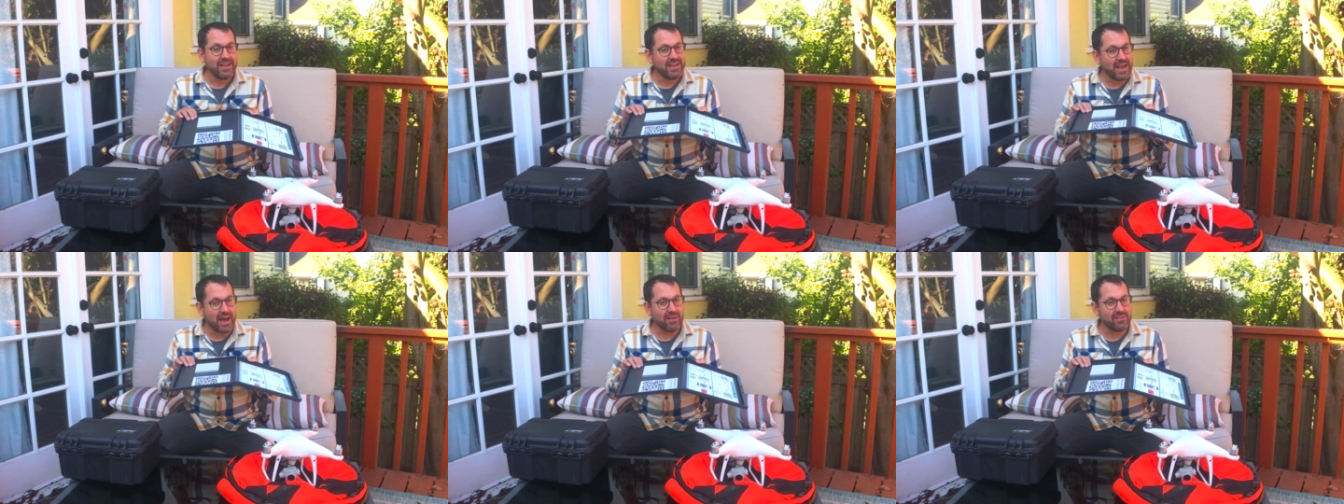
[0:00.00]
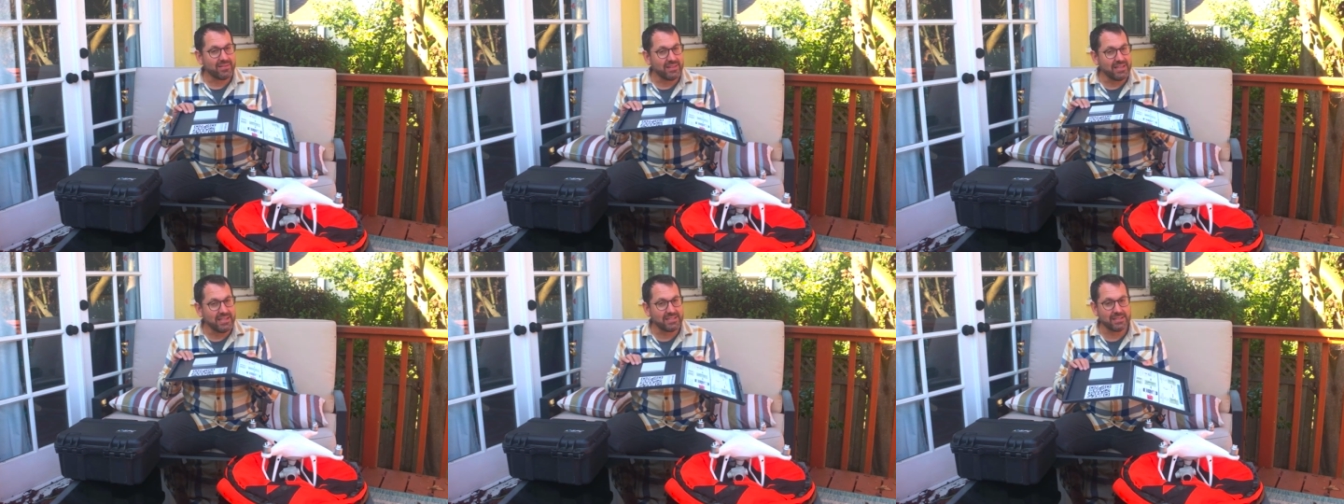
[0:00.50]
Now,
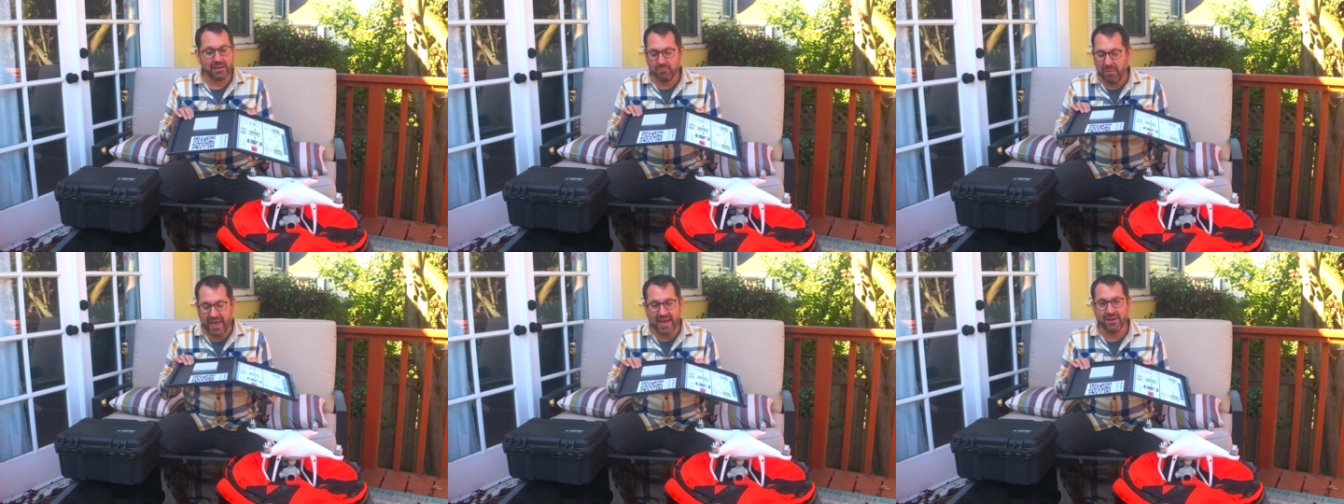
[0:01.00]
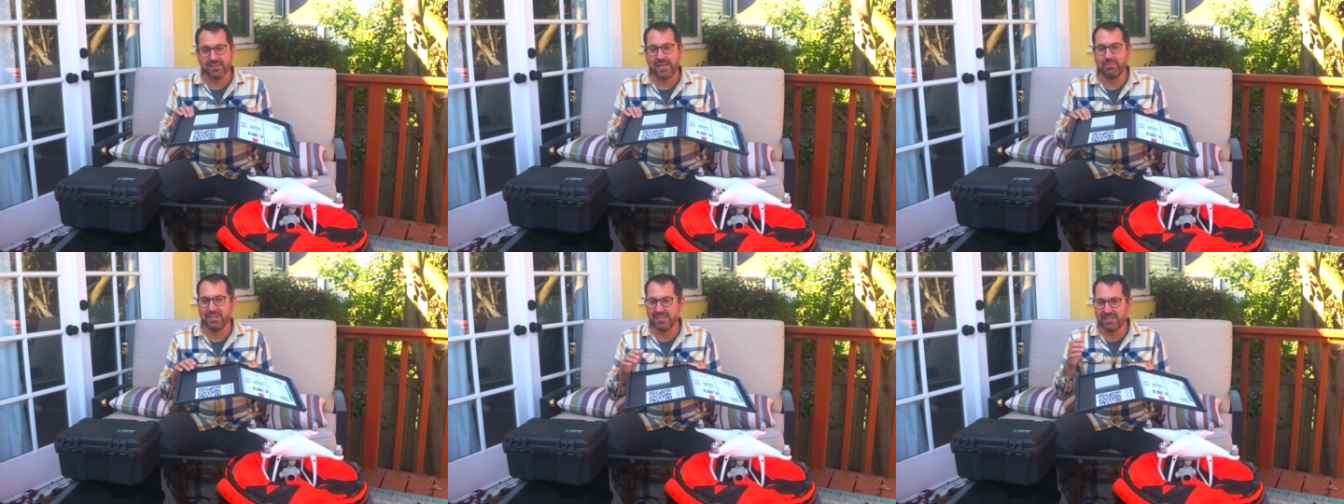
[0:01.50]
these panels
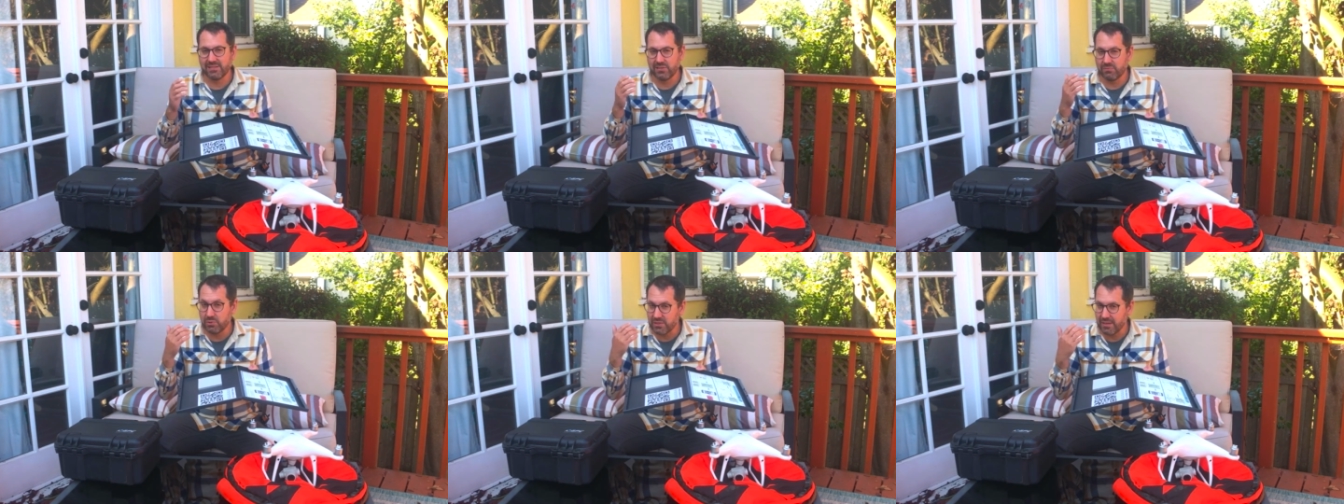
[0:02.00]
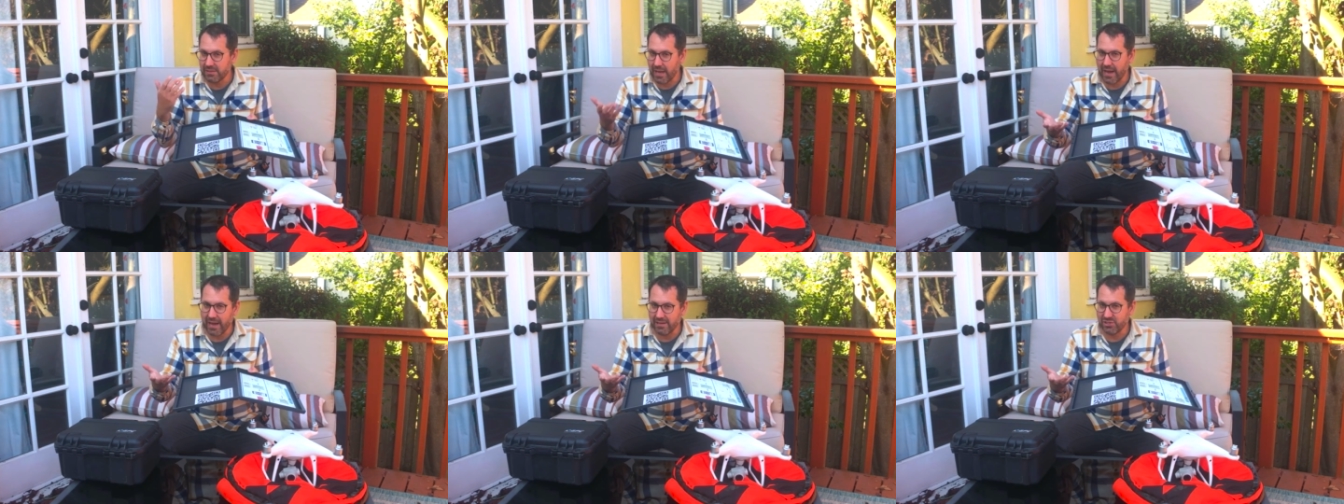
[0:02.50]
have been
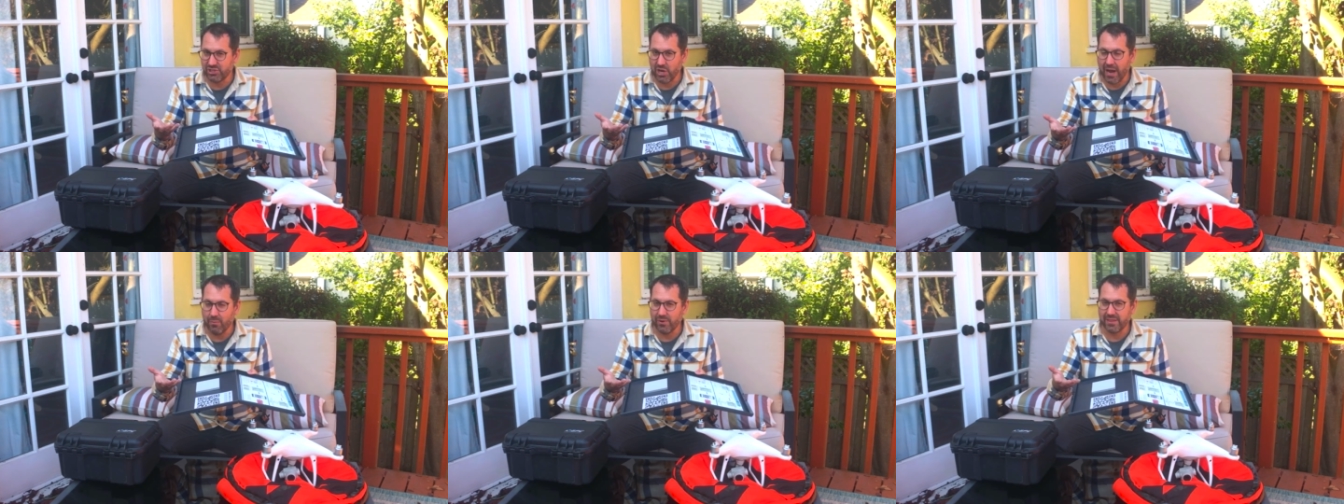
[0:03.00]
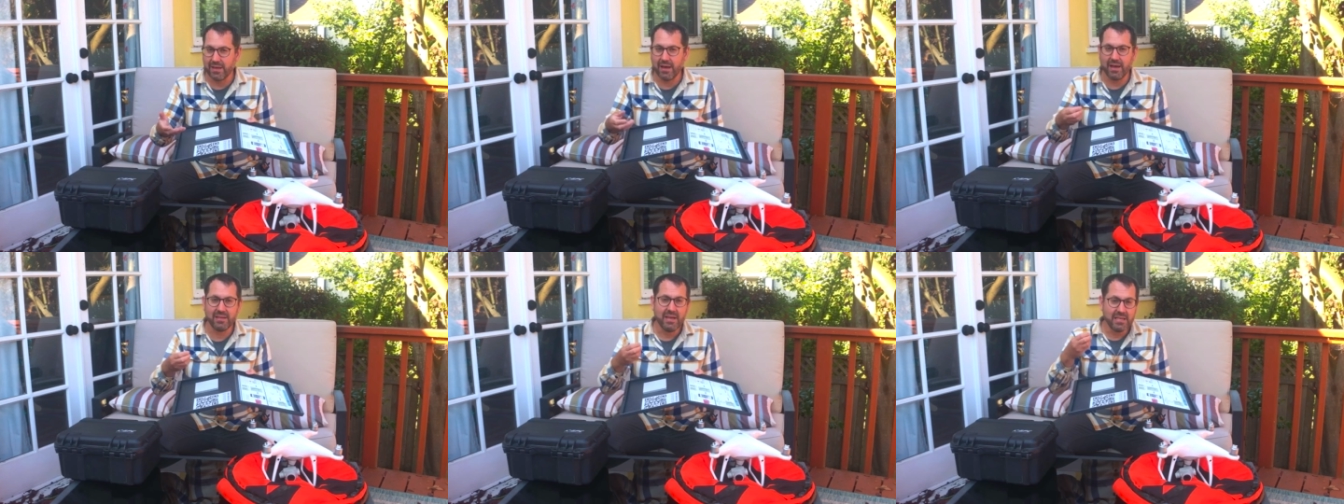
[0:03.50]
uh, shot with
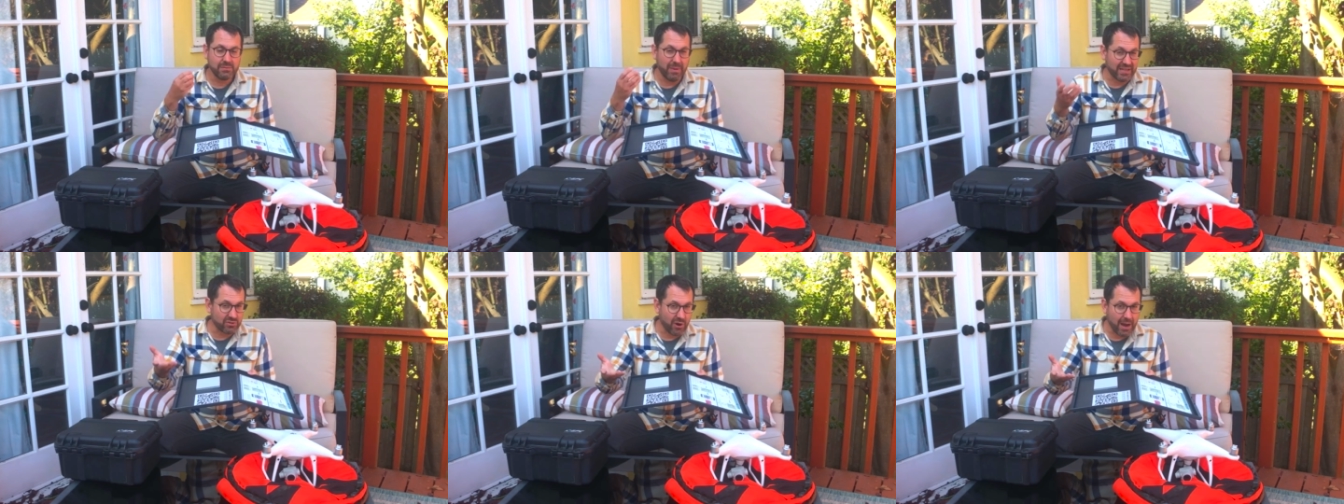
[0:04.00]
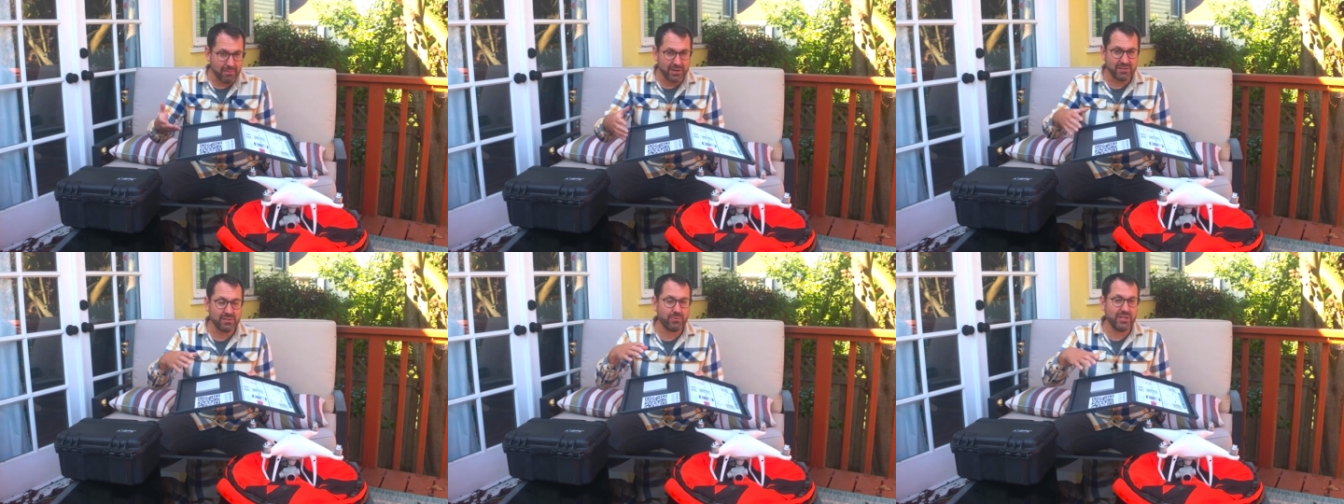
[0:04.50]
a
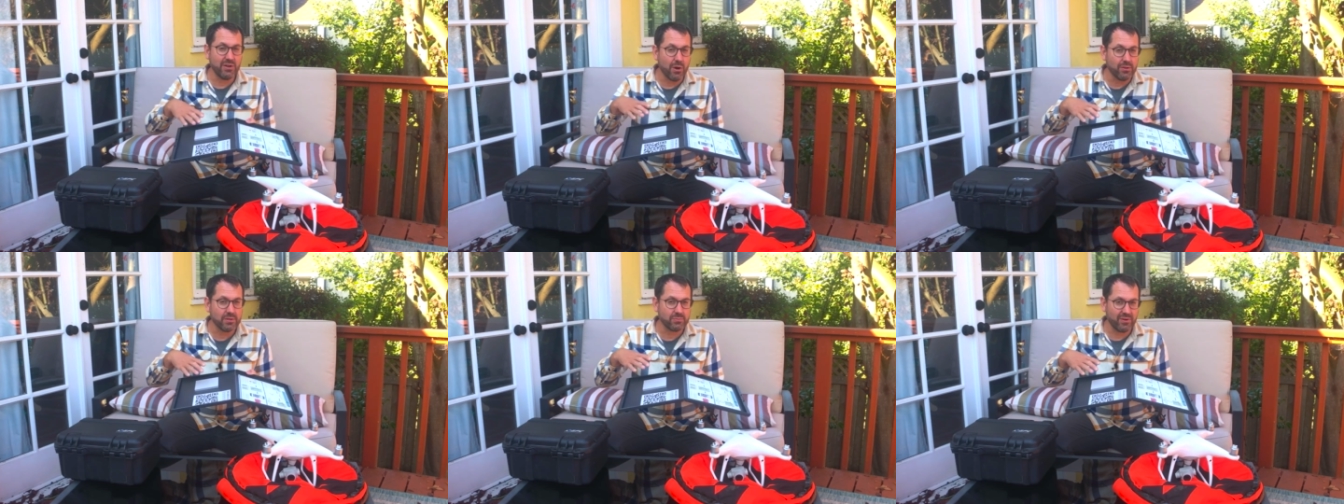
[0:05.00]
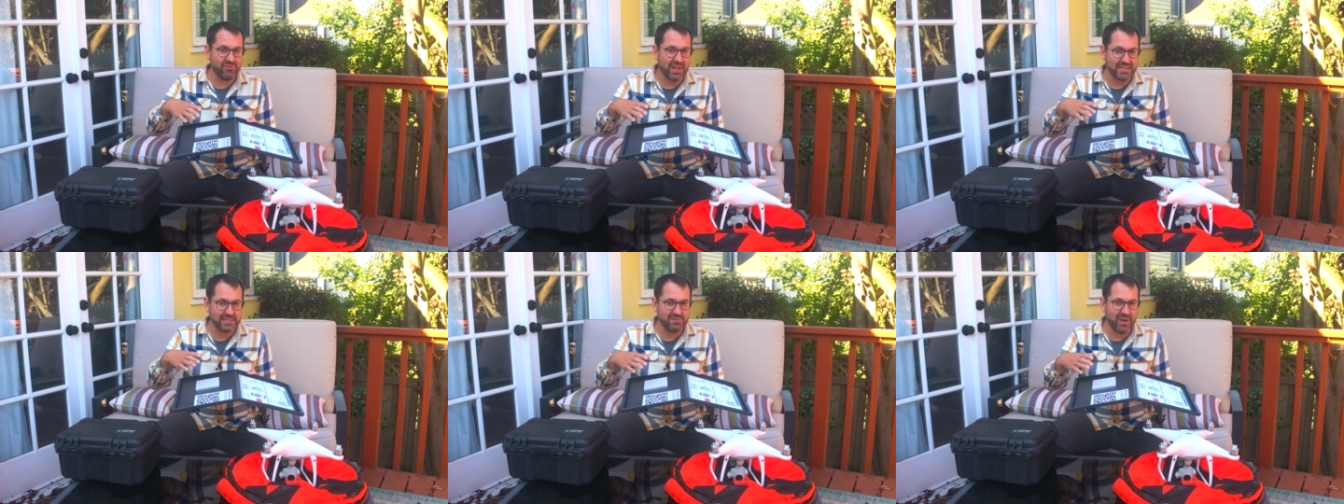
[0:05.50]
spectrometer, so we know those
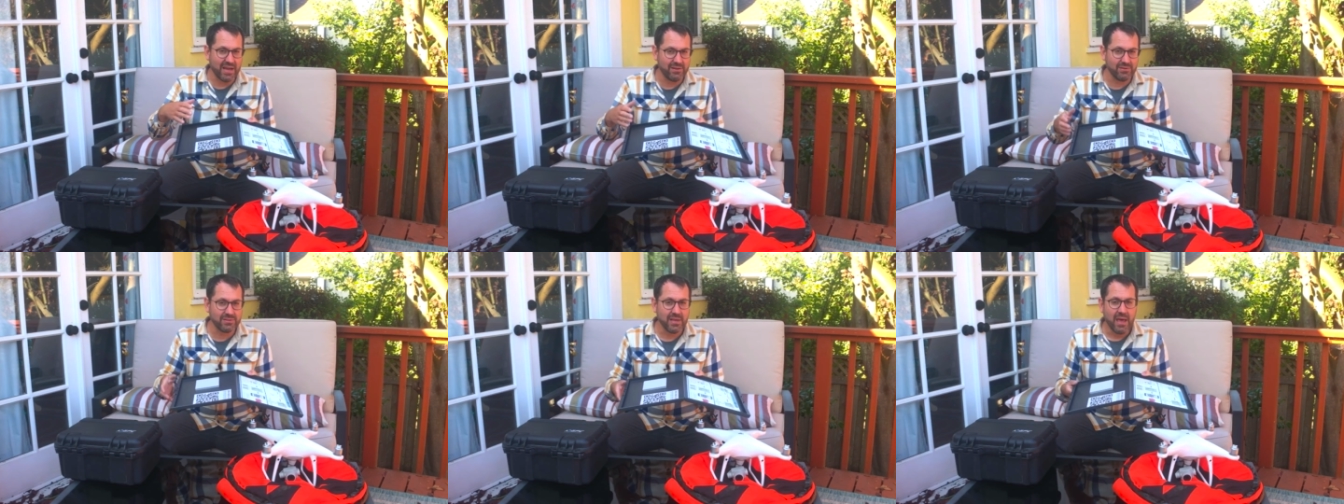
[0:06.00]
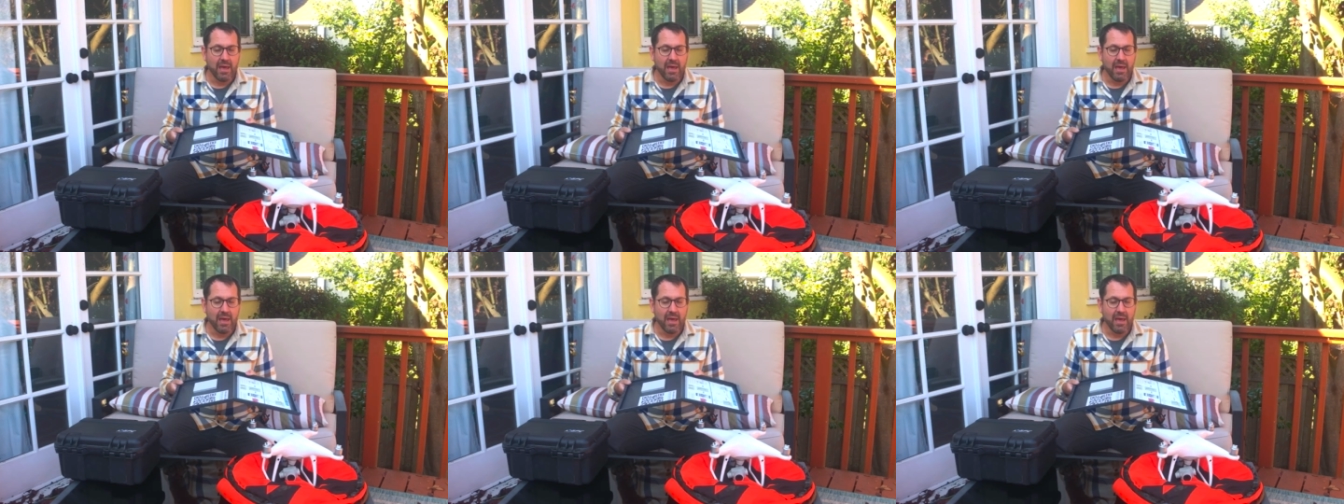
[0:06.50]
reflectance values.